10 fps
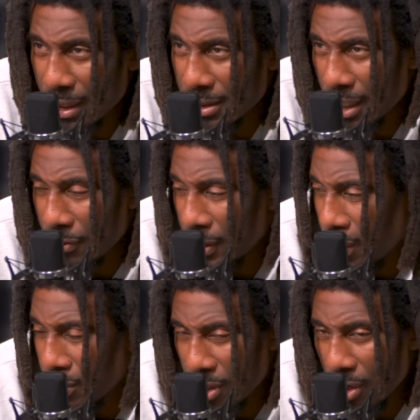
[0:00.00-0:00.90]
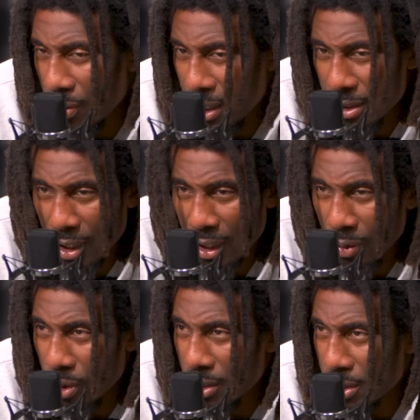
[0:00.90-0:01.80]
in. Steph and I was always like a
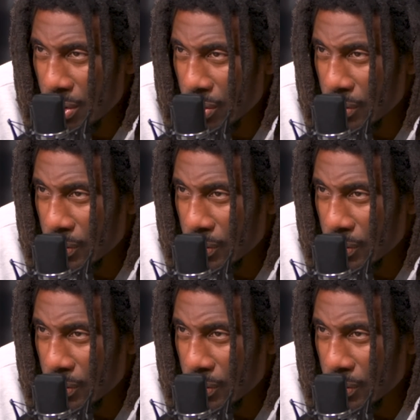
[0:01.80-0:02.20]
1-2.